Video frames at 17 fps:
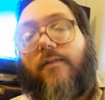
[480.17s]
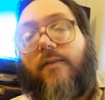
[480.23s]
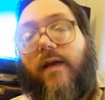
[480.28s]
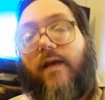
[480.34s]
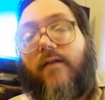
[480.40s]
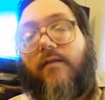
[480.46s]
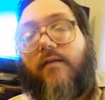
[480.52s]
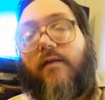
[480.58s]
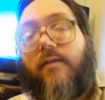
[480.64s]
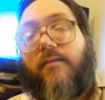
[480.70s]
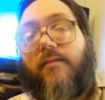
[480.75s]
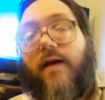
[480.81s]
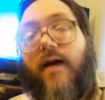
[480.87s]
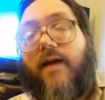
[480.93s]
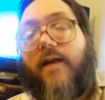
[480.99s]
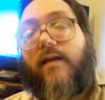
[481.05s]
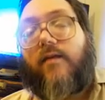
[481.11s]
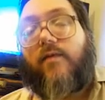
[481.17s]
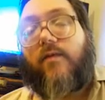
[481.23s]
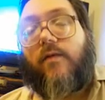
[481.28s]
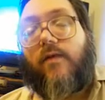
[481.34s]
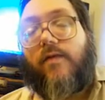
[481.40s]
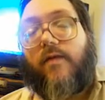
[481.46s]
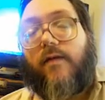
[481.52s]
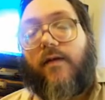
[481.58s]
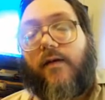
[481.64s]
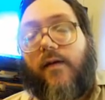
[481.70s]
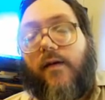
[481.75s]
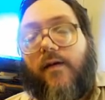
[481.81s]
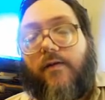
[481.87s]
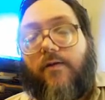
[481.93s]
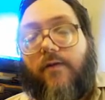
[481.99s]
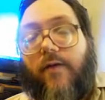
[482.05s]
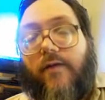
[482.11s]
space. Combined with
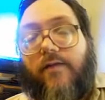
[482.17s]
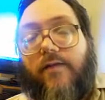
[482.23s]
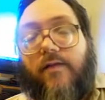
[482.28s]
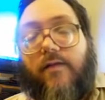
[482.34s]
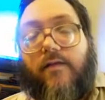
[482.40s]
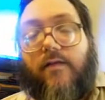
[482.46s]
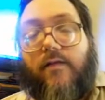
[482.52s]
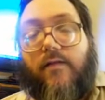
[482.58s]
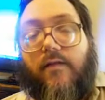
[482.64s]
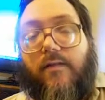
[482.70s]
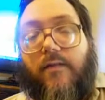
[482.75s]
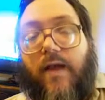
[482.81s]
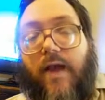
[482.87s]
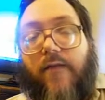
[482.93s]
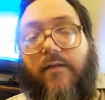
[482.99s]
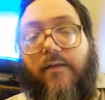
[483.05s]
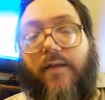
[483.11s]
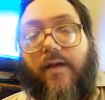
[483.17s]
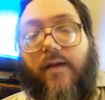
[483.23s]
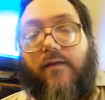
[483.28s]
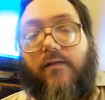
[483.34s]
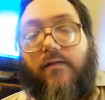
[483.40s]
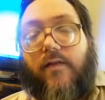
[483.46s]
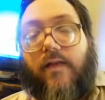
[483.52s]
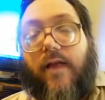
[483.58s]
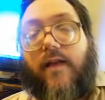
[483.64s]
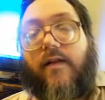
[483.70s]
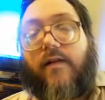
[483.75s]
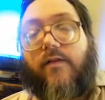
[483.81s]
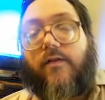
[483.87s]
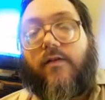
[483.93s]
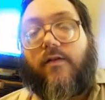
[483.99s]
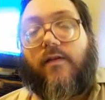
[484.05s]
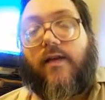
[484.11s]
all the drives in the system, I have about
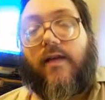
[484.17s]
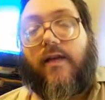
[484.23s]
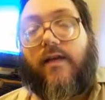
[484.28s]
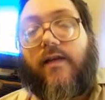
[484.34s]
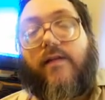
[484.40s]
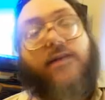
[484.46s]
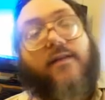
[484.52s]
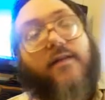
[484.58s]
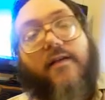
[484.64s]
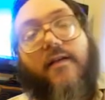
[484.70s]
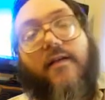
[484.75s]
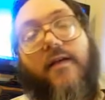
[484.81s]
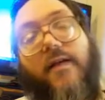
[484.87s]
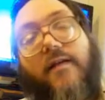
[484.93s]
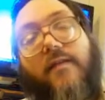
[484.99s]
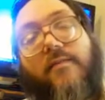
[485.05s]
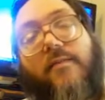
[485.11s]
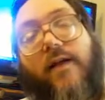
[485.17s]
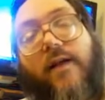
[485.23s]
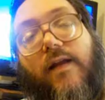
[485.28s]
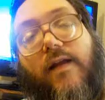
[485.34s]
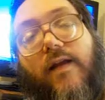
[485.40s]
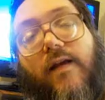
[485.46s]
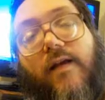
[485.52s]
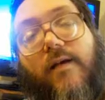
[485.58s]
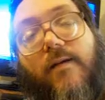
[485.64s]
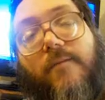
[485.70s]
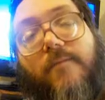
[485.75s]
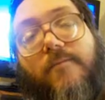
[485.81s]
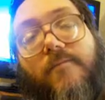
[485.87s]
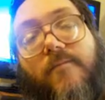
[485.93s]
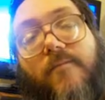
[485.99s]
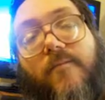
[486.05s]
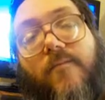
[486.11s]
800 gig. But
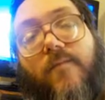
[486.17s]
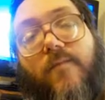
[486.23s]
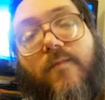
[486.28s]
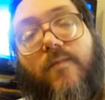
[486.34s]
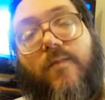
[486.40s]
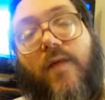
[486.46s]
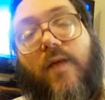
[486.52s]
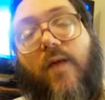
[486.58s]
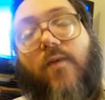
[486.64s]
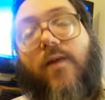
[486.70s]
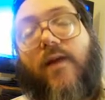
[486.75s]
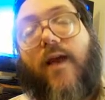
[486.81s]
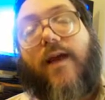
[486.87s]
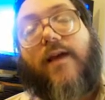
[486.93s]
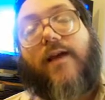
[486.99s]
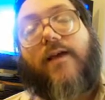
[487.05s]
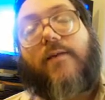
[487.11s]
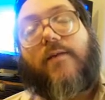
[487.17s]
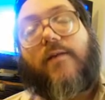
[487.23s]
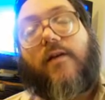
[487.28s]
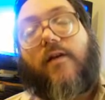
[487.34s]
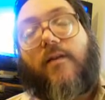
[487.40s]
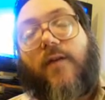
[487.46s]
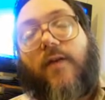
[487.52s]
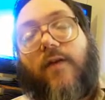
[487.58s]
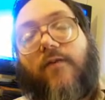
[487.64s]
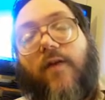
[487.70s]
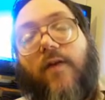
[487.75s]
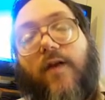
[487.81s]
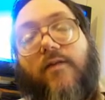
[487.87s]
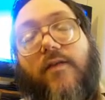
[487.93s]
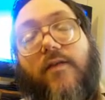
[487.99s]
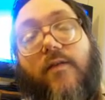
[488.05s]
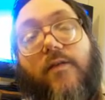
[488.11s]
I would like a couple terabyte
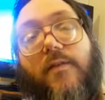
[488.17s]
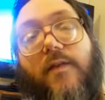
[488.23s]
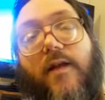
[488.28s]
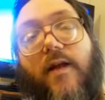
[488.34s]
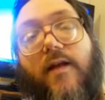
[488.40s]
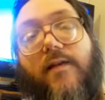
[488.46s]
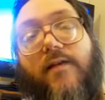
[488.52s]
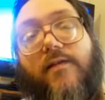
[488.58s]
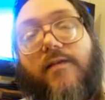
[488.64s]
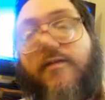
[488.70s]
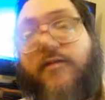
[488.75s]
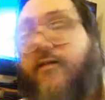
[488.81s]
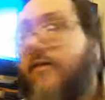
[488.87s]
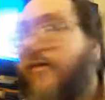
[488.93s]
drives. That would be nice.